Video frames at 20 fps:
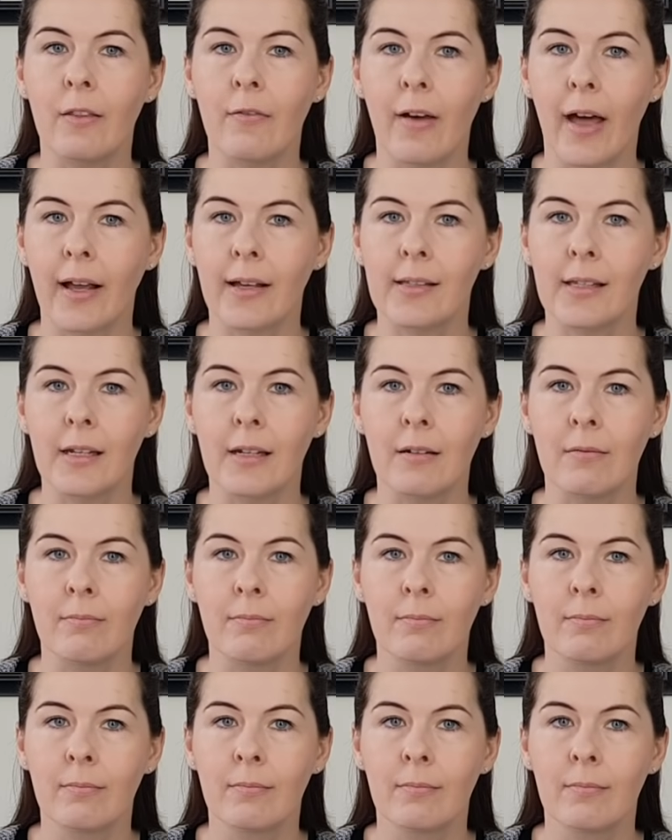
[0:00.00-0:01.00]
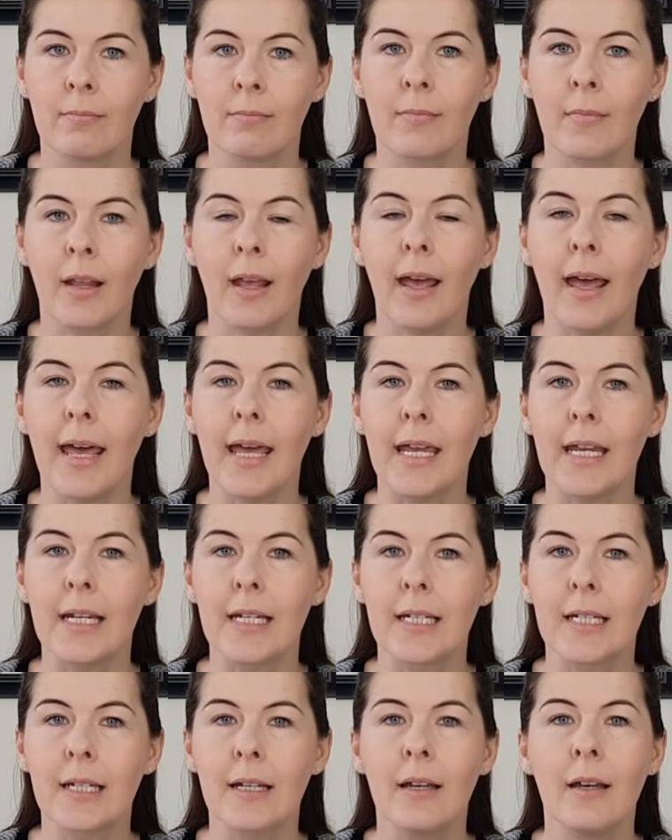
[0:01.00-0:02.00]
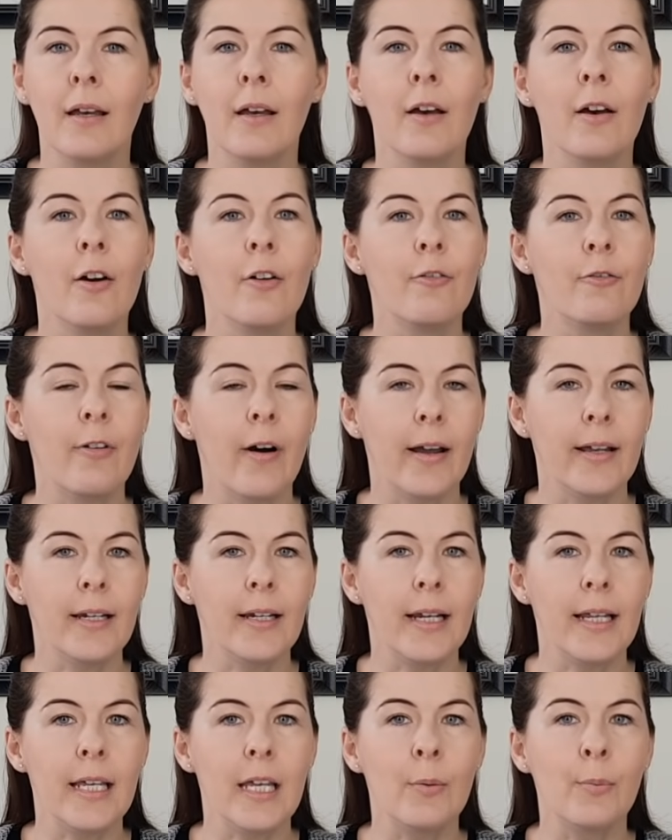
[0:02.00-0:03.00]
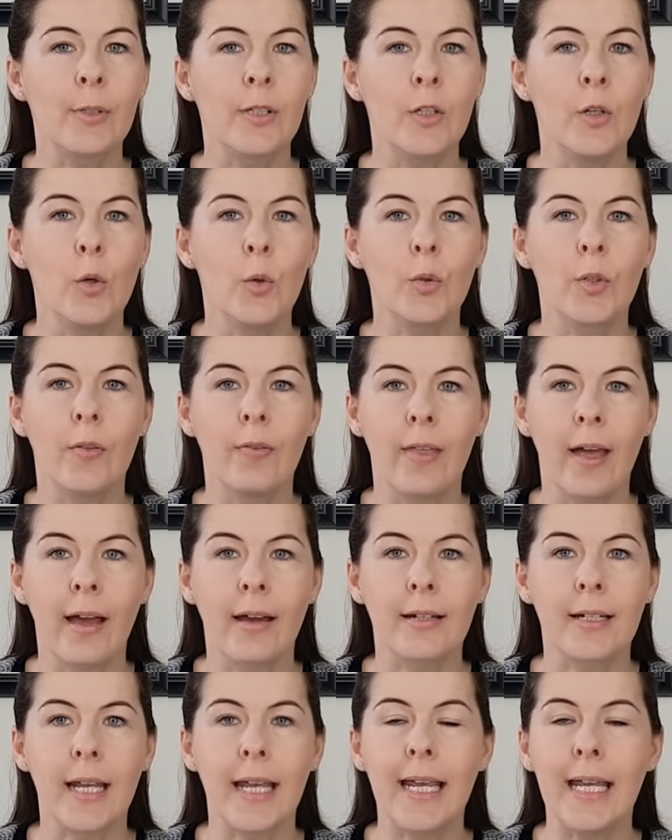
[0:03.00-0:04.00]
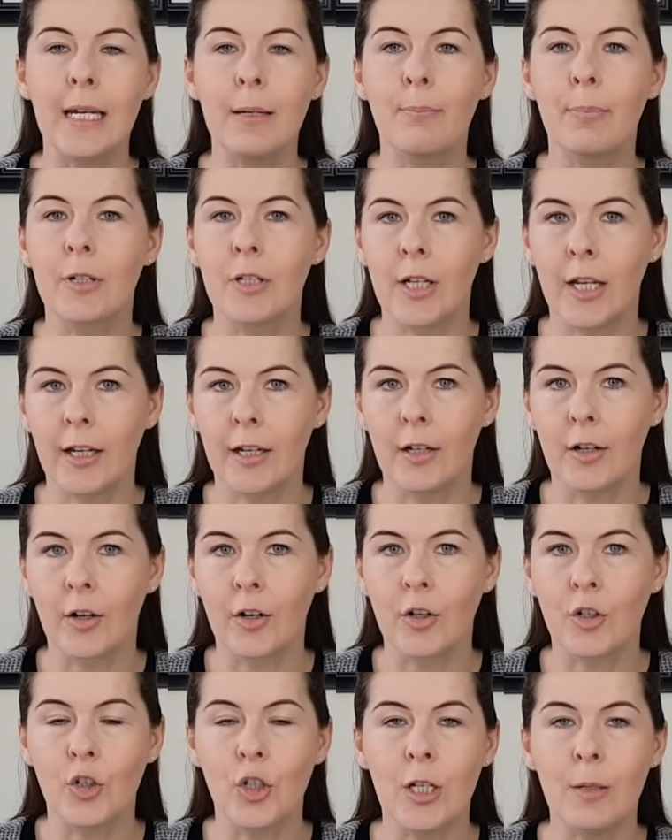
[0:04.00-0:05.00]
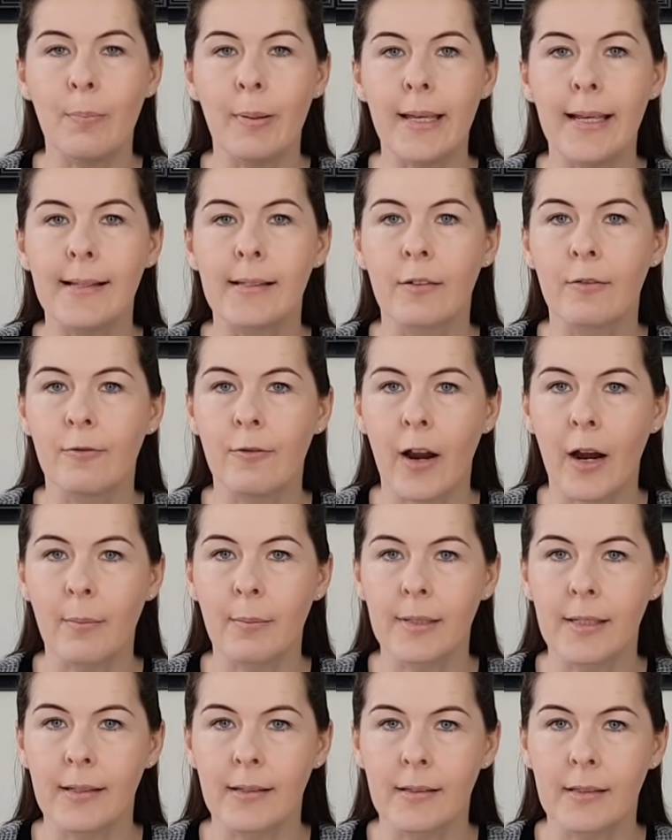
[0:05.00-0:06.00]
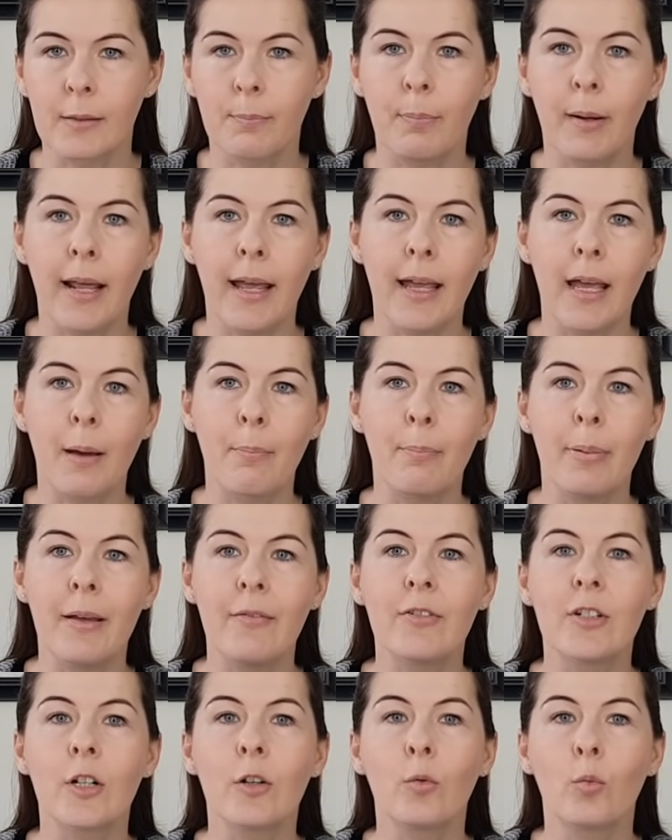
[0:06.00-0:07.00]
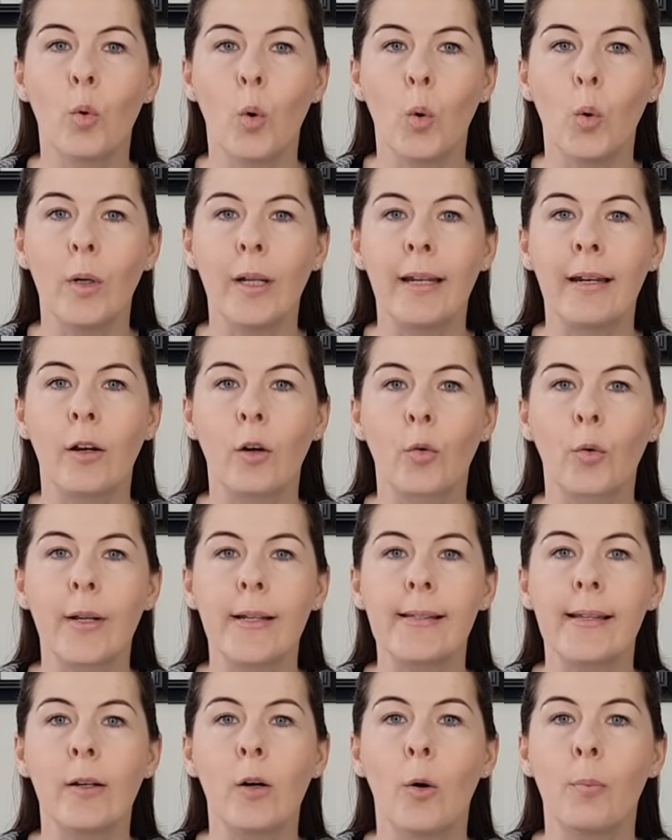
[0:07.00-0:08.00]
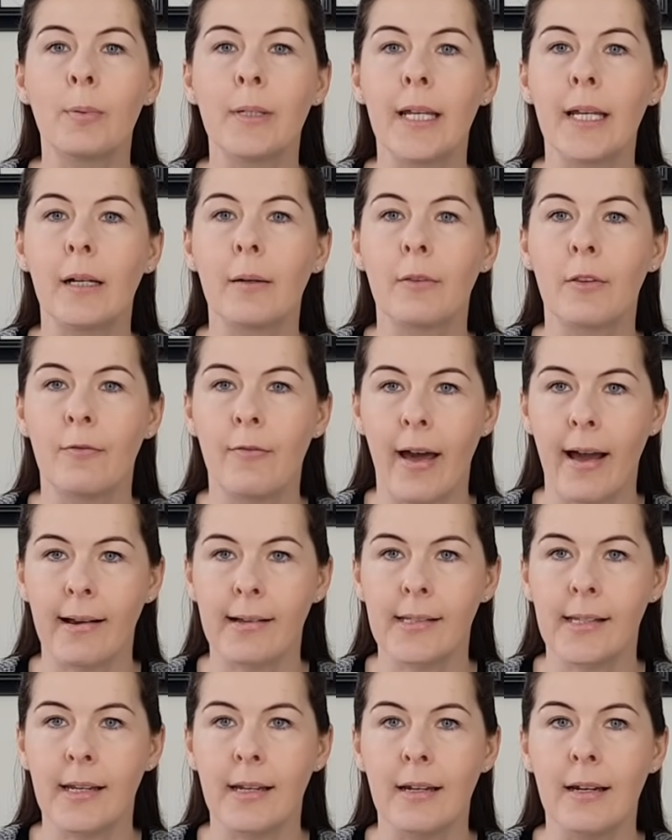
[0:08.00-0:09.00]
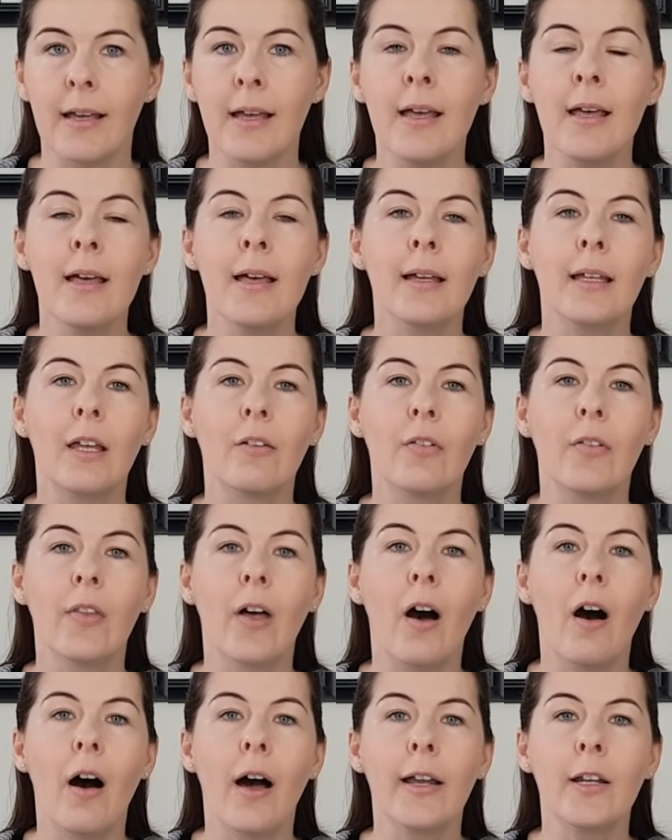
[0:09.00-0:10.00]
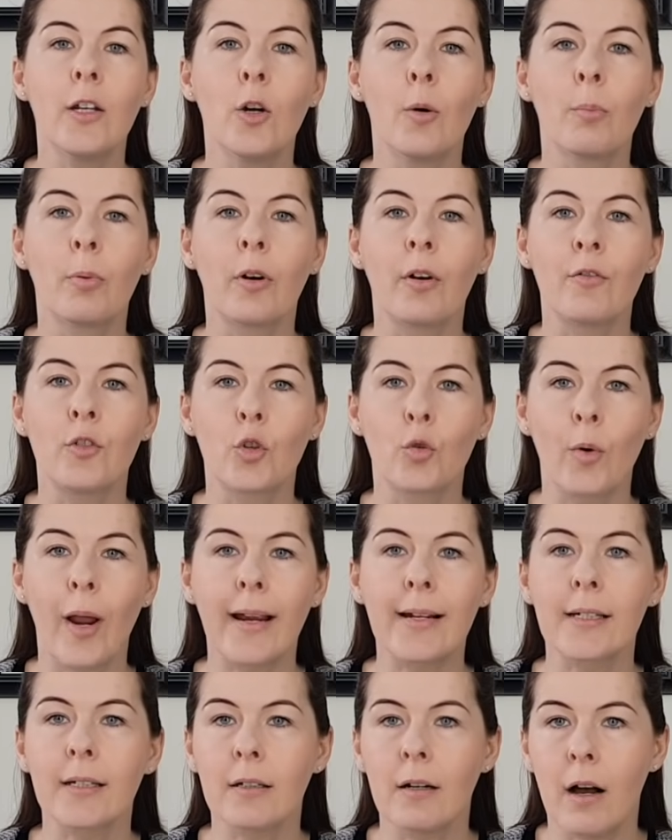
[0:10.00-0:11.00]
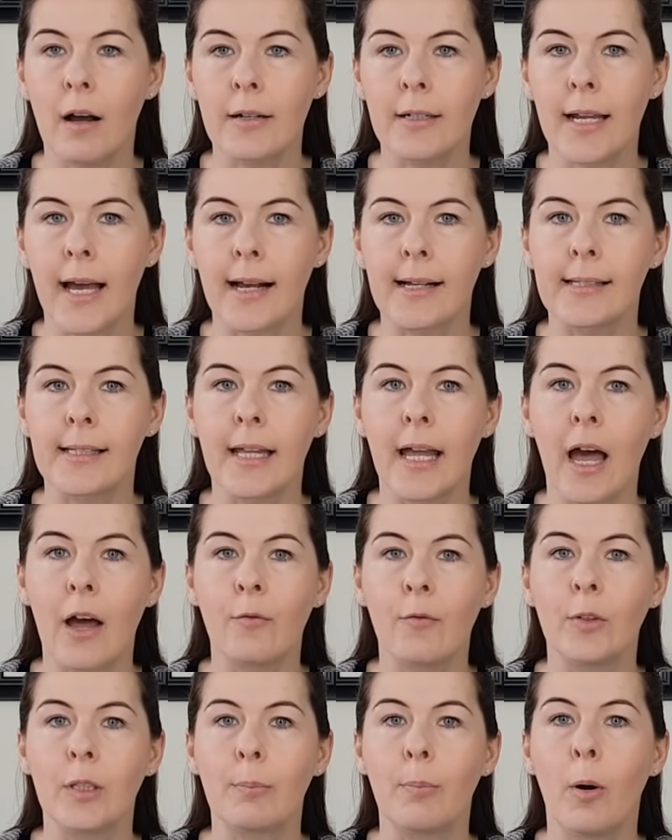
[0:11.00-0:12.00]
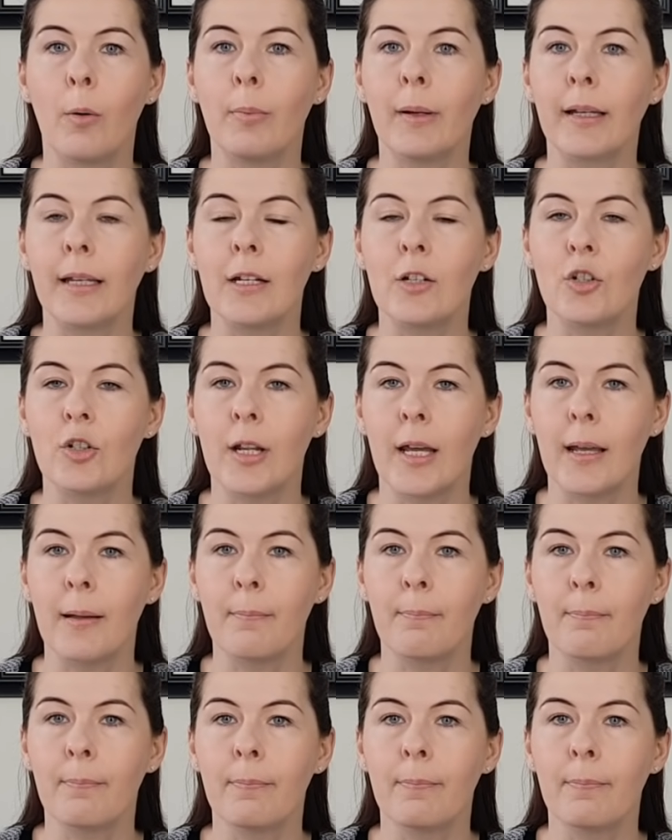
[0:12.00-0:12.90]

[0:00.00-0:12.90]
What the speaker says: the vaccine. 8. Finally, it was noted that, in particular, GPs and pharmacists play a pivotal role in increasing uptake of the vaccine, given the high number of direct contacts they have with the public each day.